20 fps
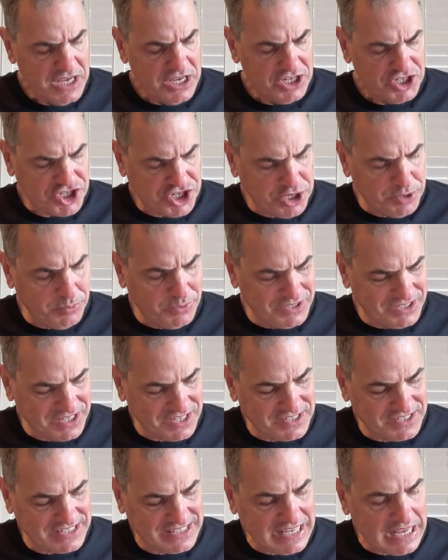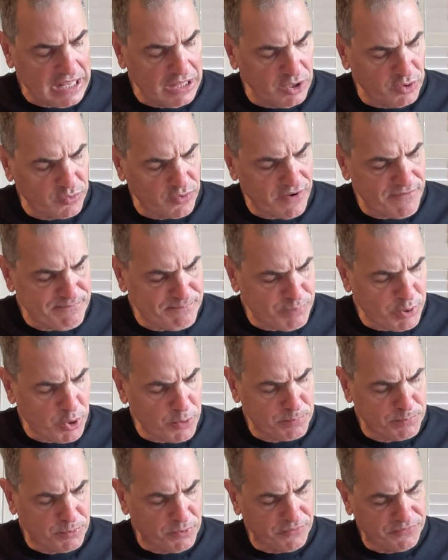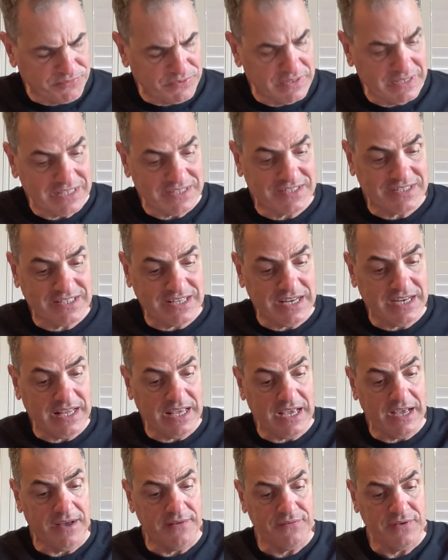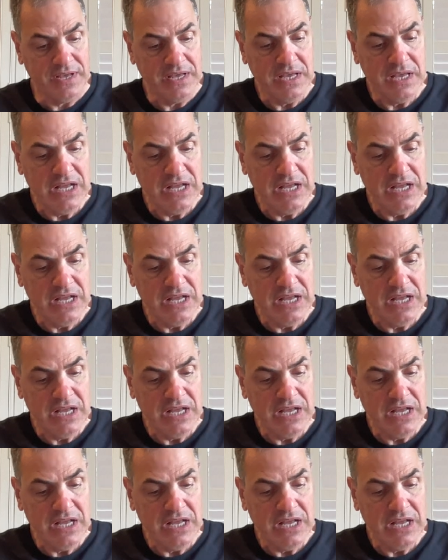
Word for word: She was a seller of purple from the city of